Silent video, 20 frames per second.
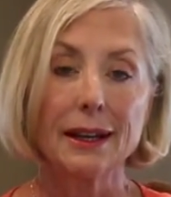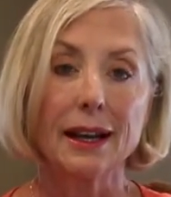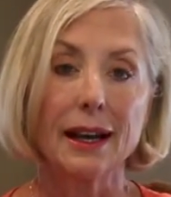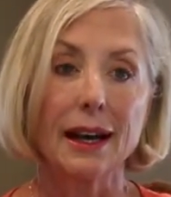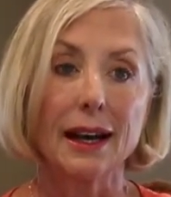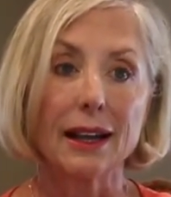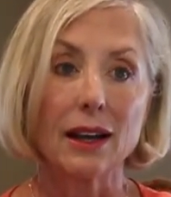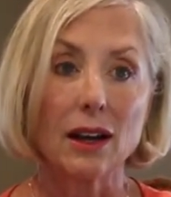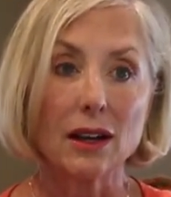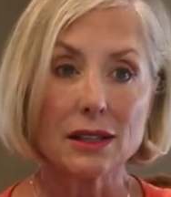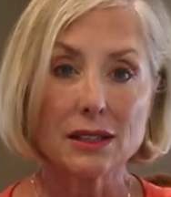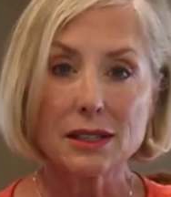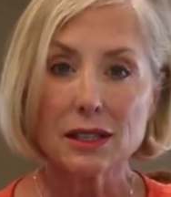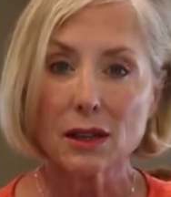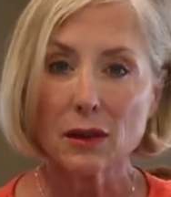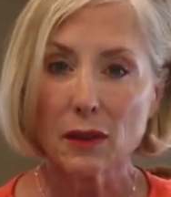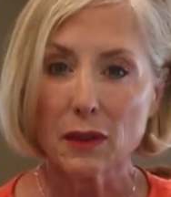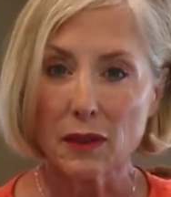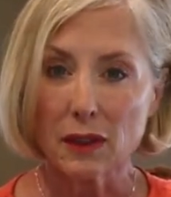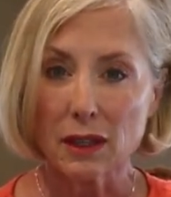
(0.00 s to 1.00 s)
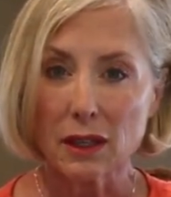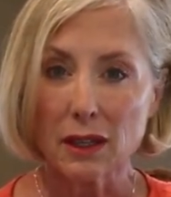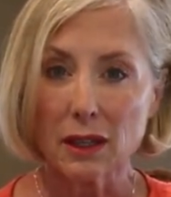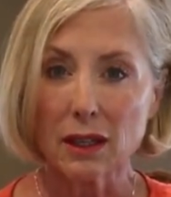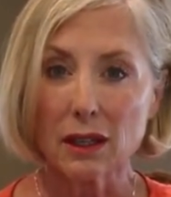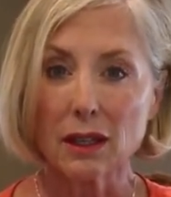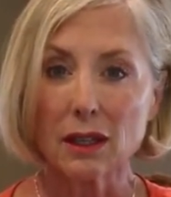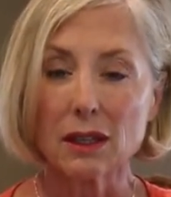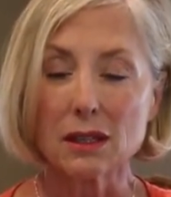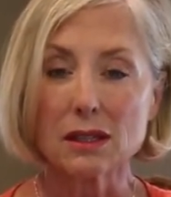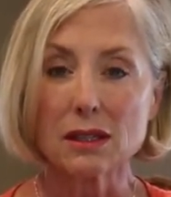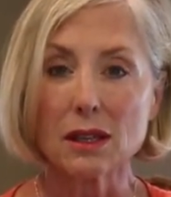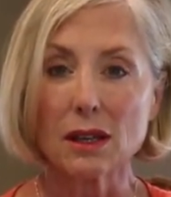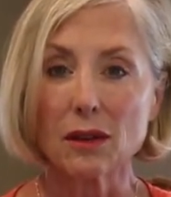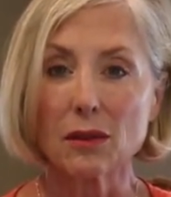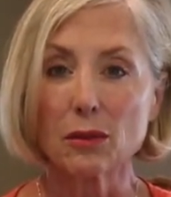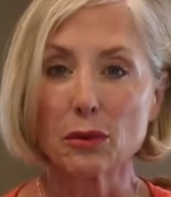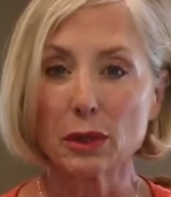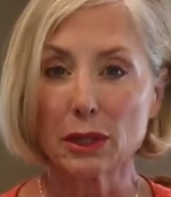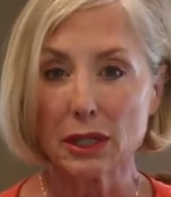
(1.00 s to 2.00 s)
I also think it's
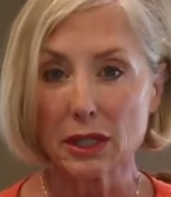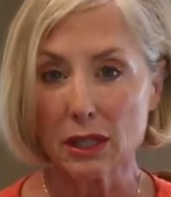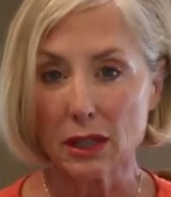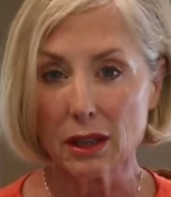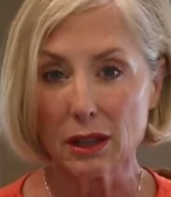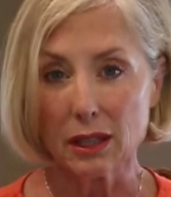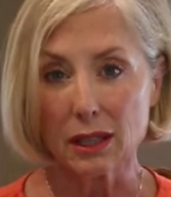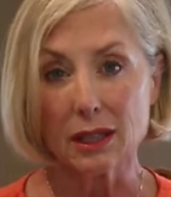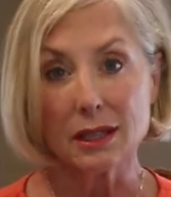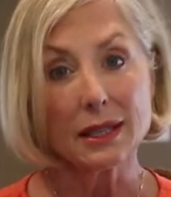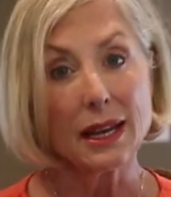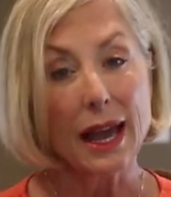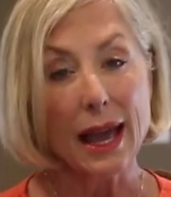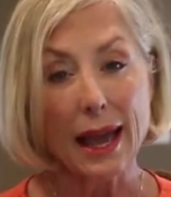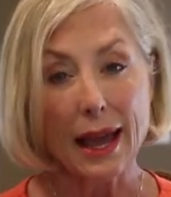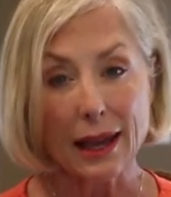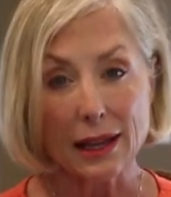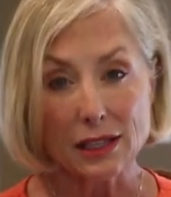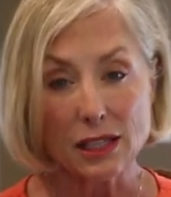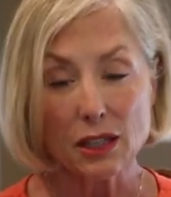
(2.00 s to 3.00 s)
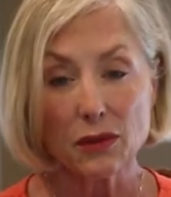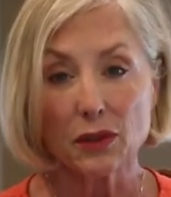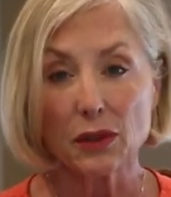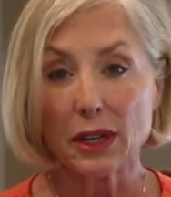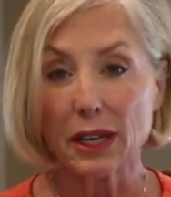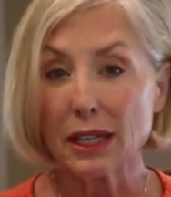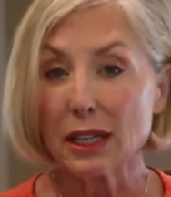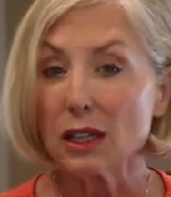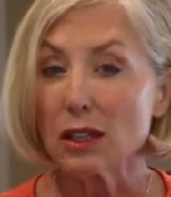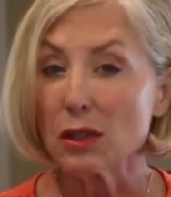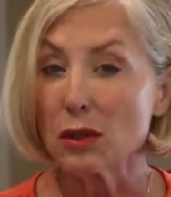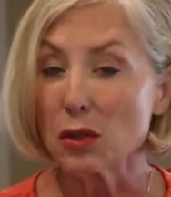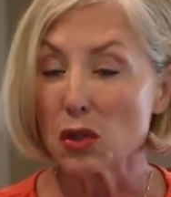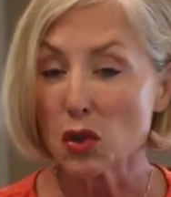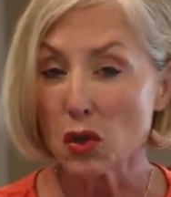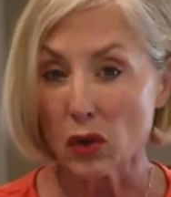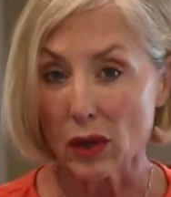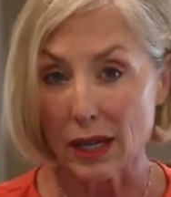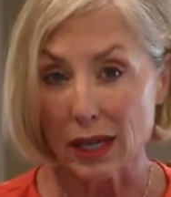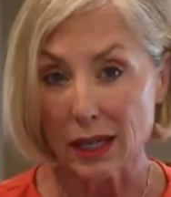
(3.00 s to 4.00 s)
a really good thing to ask for any new
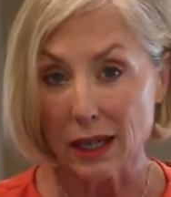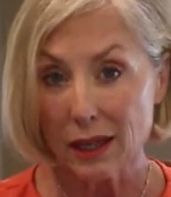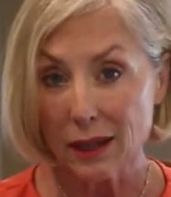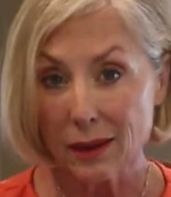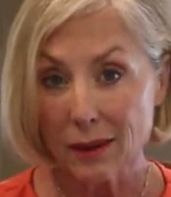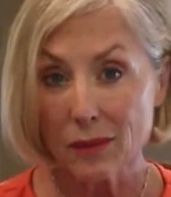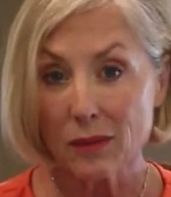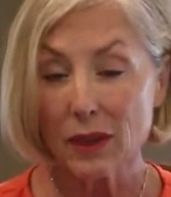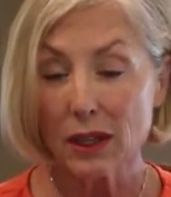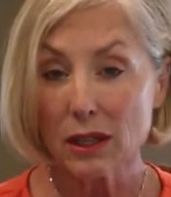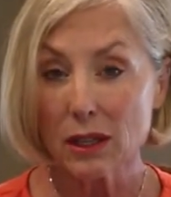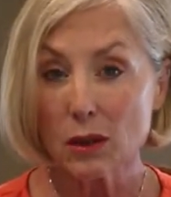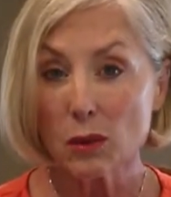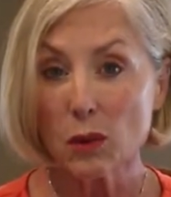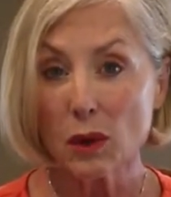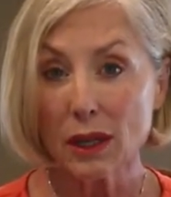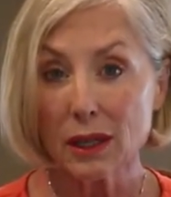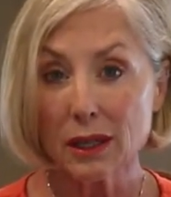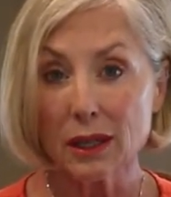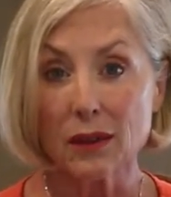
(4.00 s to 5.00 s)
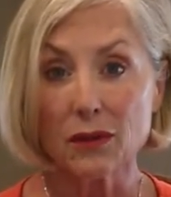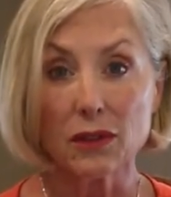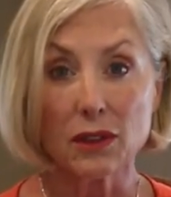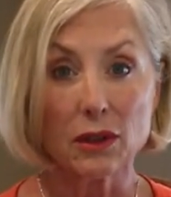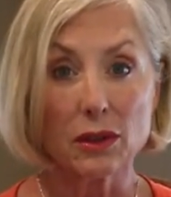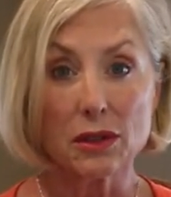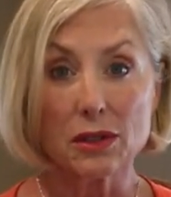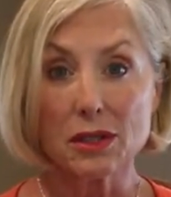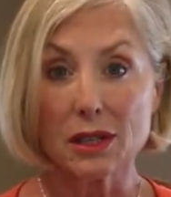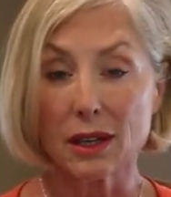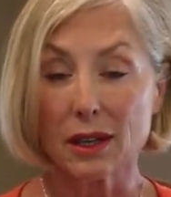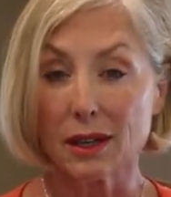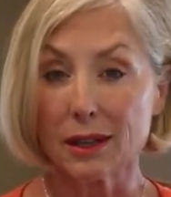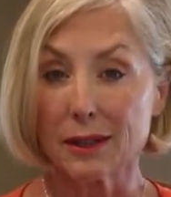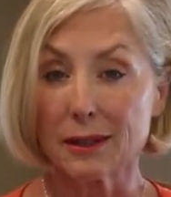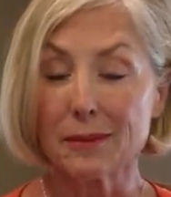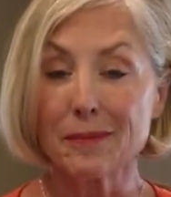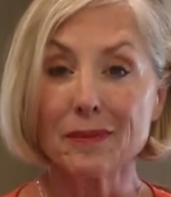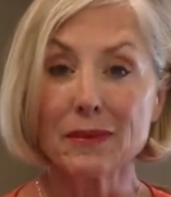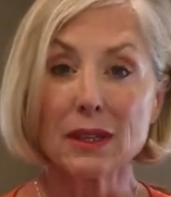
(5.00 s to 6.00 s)
training that you want. If there's
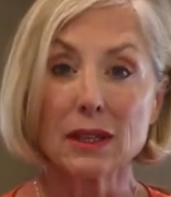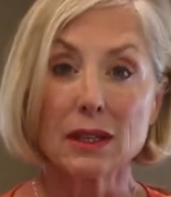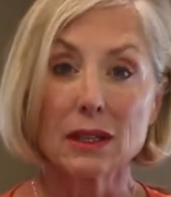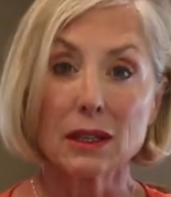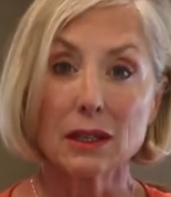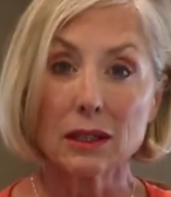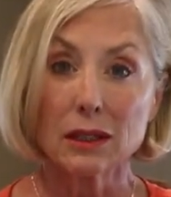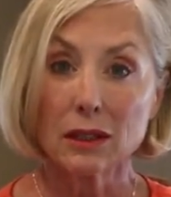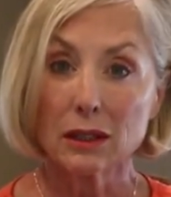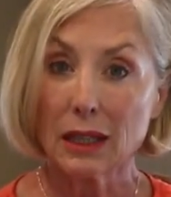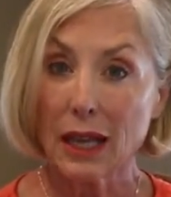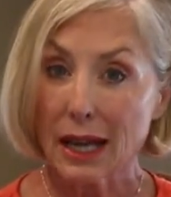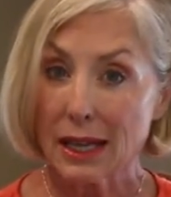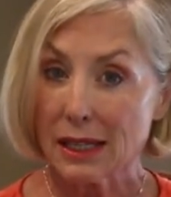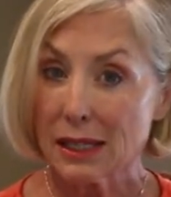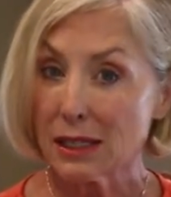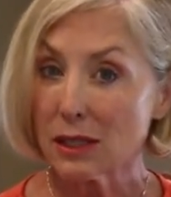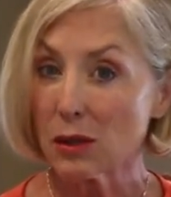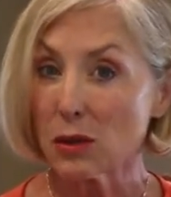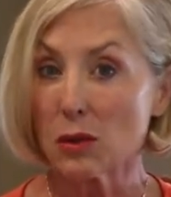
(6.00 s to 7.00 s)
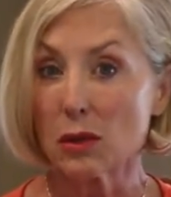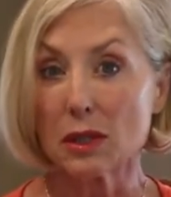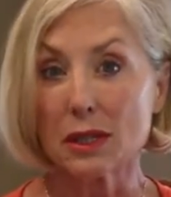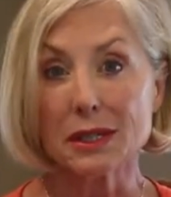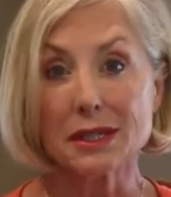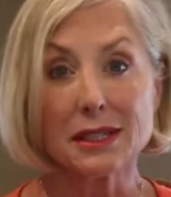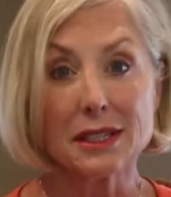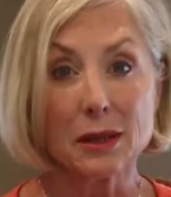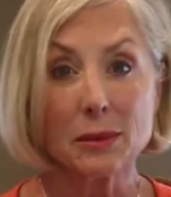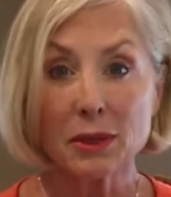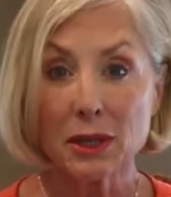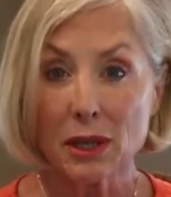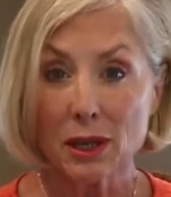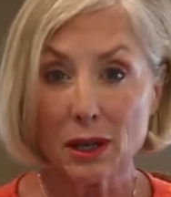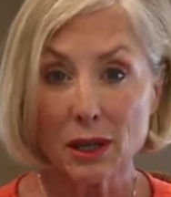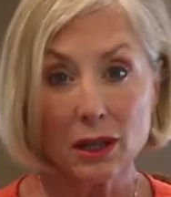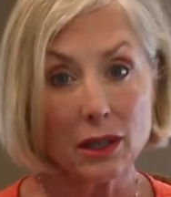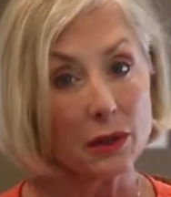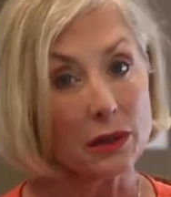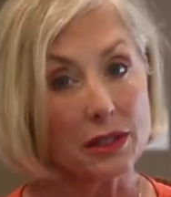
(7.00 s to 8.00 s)
a class or a
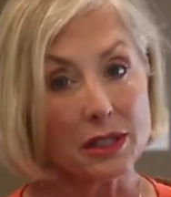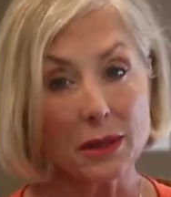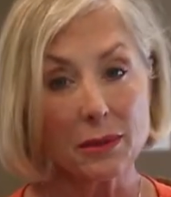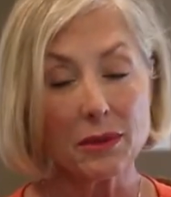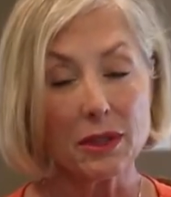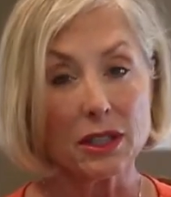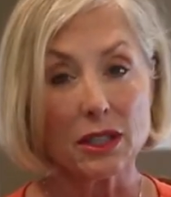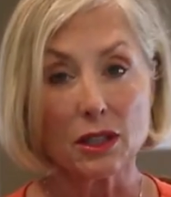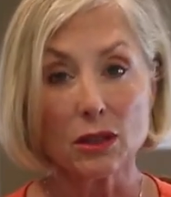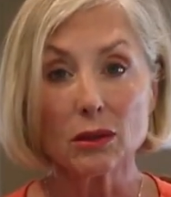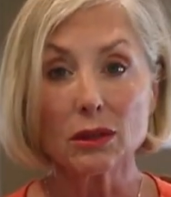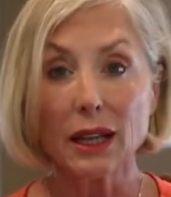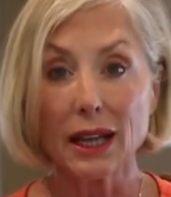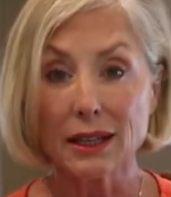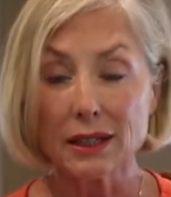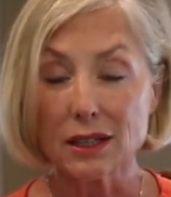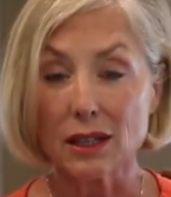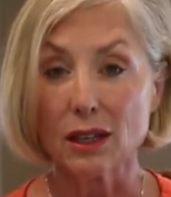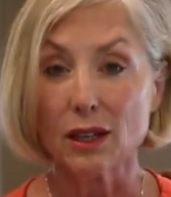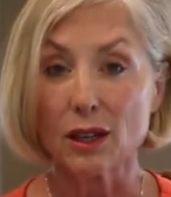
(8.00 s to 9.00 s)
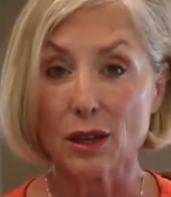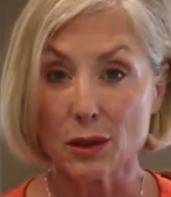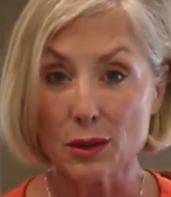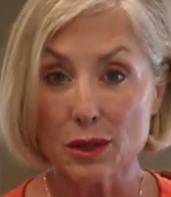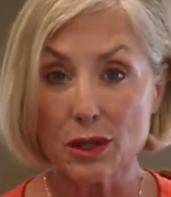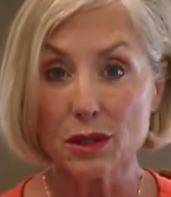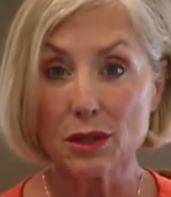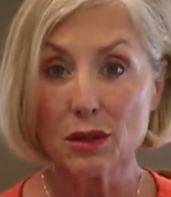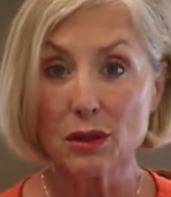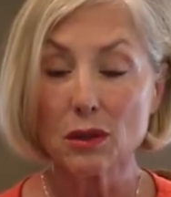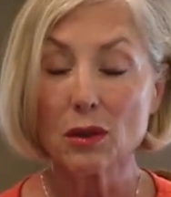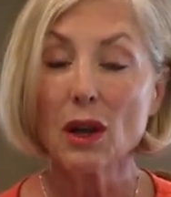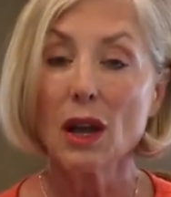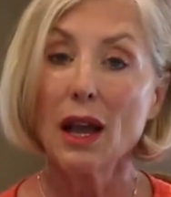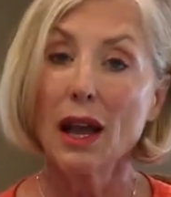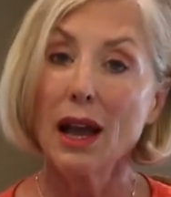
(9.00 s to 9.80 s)
seminar or something you'd like to go to,